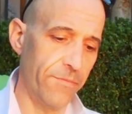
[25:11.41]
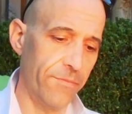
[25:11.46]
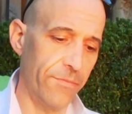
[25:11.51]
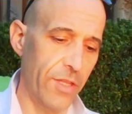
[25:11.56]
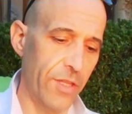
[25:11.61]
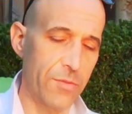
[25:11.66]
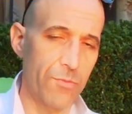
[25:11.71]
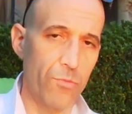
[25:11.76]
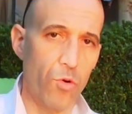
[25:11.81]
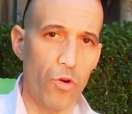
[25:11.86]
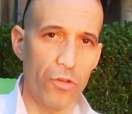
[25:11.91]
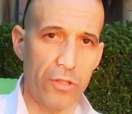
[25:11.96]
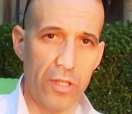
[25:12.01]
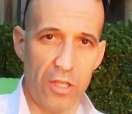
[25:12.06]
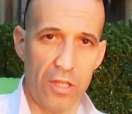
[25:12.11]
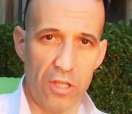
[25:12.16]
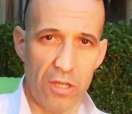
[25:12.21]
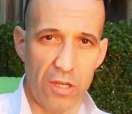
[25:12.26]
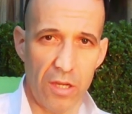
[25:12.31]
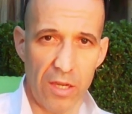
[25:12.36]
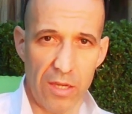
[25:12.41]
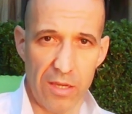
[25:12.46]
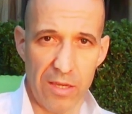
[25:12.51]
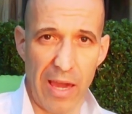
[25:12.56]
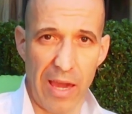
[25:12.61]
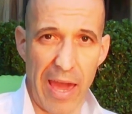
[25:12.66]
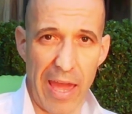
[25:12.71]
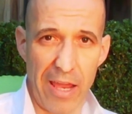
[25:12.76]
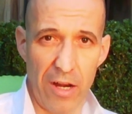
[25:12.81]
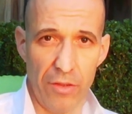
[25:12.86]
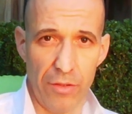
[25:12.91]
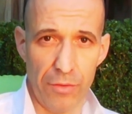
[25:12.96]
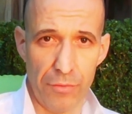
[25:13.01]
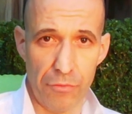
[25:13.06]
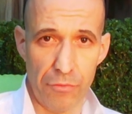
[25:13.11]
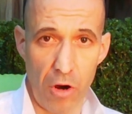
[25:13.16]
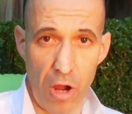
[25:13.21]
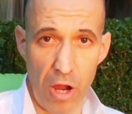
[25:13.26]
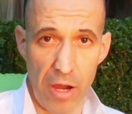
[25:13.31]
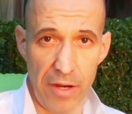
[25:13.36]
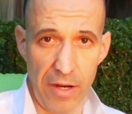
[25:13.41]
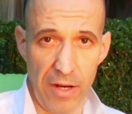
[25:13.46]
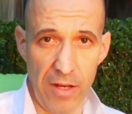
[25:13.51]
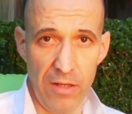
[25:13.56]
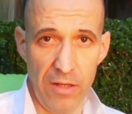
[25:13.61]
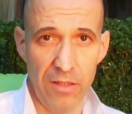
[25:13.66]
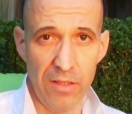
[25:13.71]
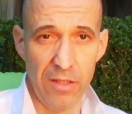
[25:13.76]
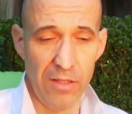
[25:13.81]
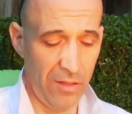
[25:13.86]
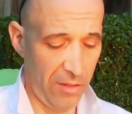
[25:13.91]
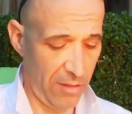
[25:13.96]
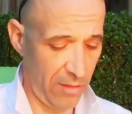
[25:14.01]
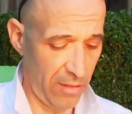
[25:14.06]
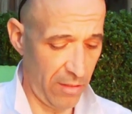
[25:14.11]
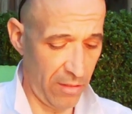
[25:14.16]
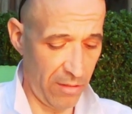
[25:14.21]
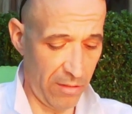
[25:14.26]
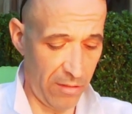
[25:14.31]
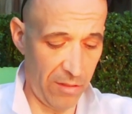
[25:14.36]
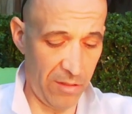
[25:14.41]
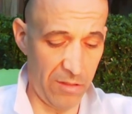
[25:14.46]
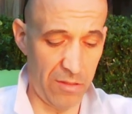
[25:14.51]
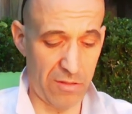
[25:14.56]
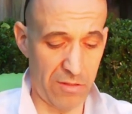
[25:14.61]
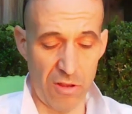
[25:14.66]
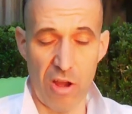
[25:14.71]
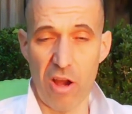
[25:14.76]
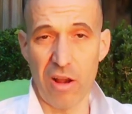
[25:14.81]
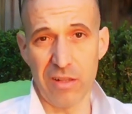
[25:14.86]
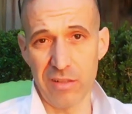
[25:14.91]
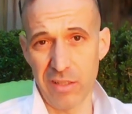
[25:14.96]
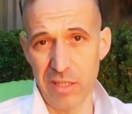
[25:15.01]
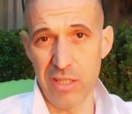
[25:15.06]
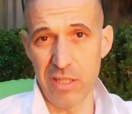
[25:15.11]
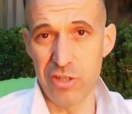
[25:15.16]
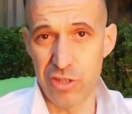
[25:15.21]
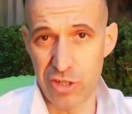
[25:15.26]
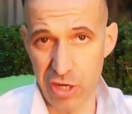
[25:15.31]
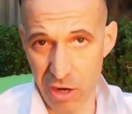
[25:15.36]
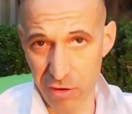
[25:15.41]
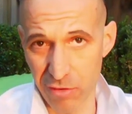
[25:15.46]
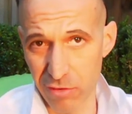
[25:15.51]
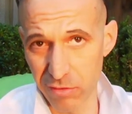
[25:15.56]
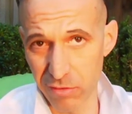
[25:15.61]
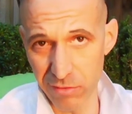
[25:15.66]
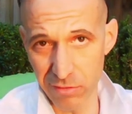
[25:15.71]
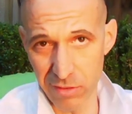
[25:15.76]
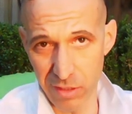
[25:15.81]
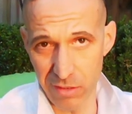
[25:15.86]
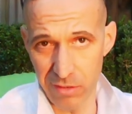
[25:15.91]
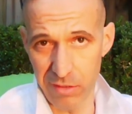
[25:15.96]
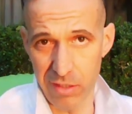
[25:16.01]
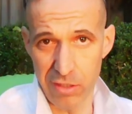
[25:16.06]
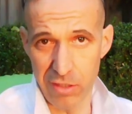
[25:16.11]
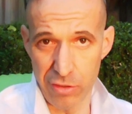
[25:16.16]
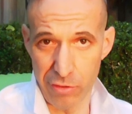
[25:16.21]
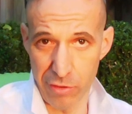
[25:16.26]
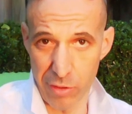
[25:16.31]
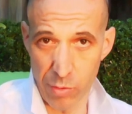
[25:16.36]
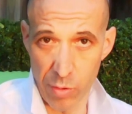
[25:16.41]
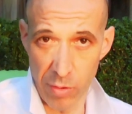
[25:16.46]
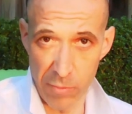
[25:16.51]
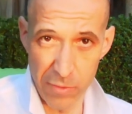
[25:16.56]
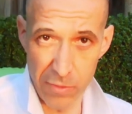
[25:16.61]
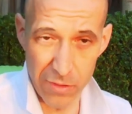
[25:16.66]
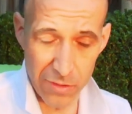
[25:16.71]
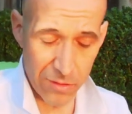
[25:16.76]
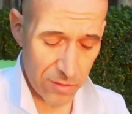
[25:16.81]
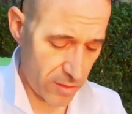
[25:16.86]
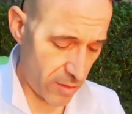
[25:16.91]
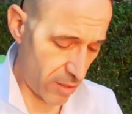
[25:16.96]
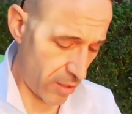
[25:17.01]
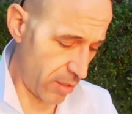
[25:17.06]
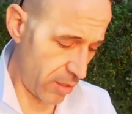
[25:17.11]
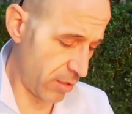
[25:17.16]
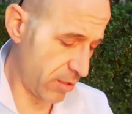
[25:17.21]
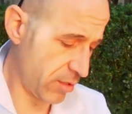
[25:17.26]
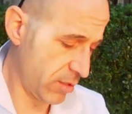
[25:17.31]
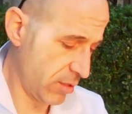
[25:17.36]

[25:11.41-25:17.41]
there's more that you can gain on the rider in cycling in general than your equipment. So